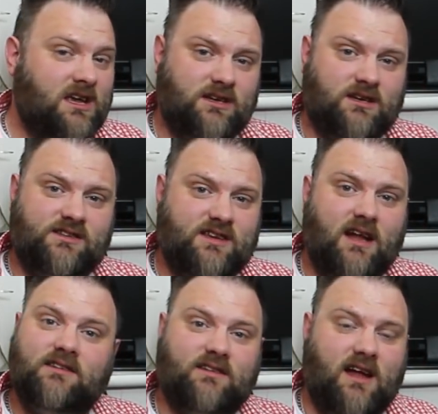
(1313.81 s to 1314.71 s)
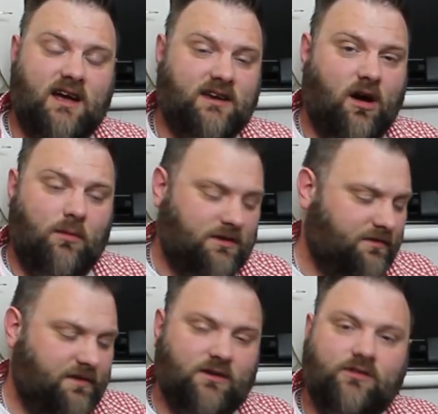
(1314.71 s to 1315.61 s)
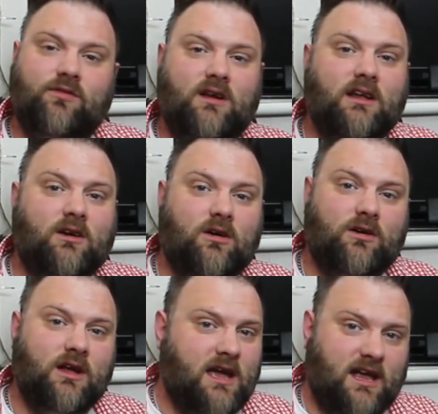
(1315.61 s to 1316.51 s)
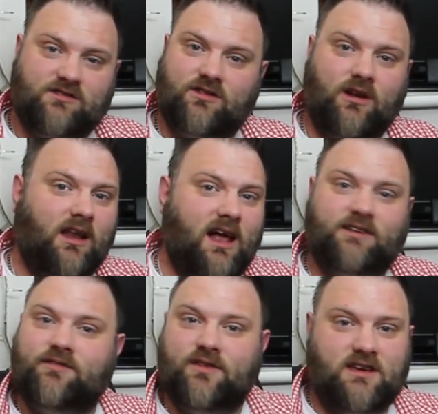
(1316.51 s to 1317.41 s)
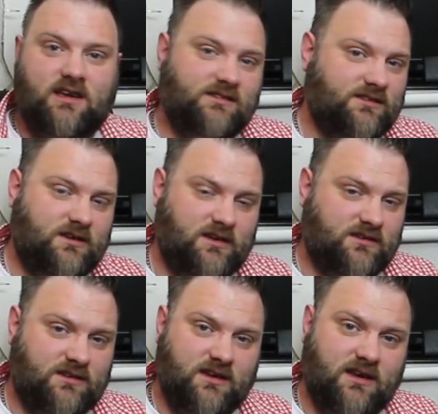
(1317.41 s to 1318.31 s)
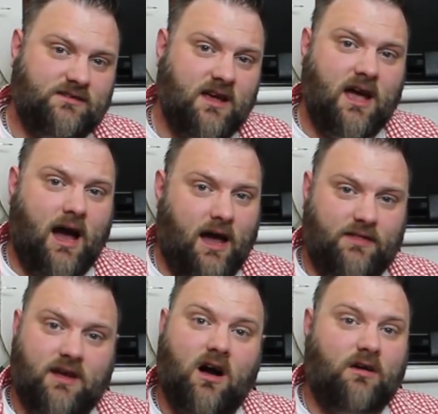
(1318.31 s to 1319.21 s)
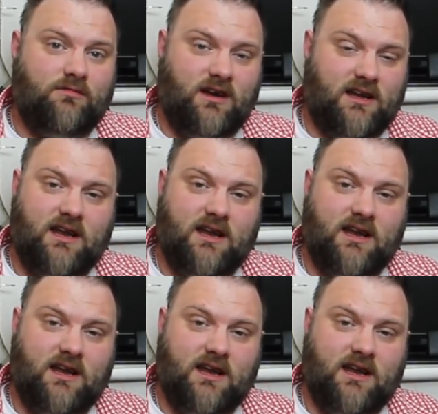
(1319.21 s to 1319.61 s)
You can tell it's an ICOM, it feels really good, it's going to last for years and years and years, and they are really